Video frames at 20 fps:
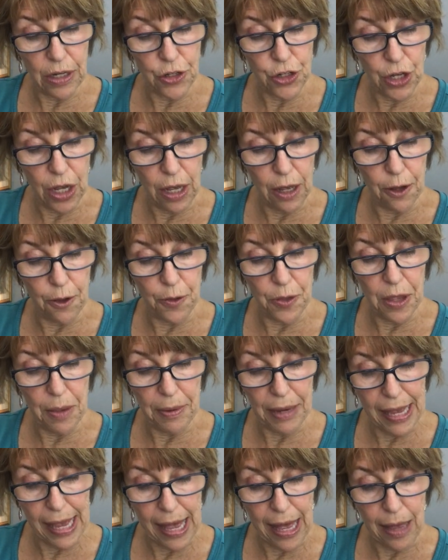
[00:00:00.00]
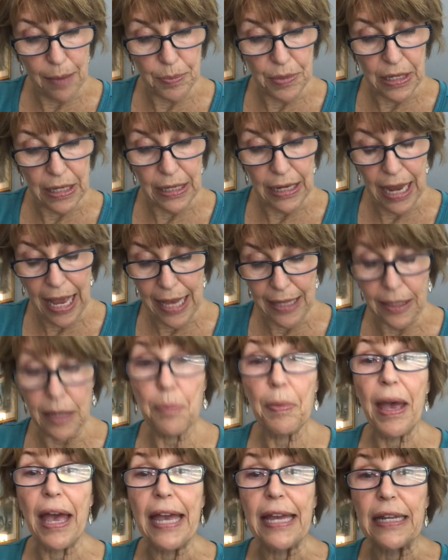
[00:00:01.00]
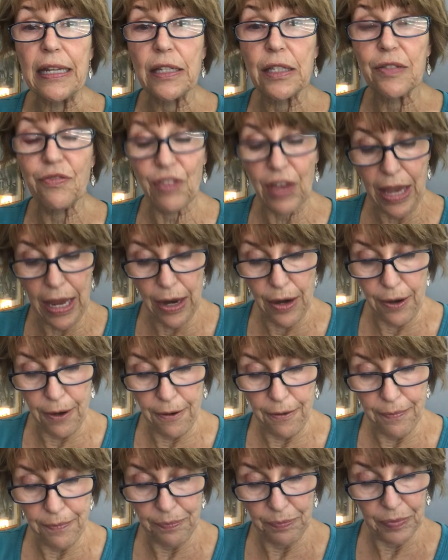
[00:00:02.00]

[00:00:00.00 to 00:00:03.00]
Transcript: told the captain as he paid his fare.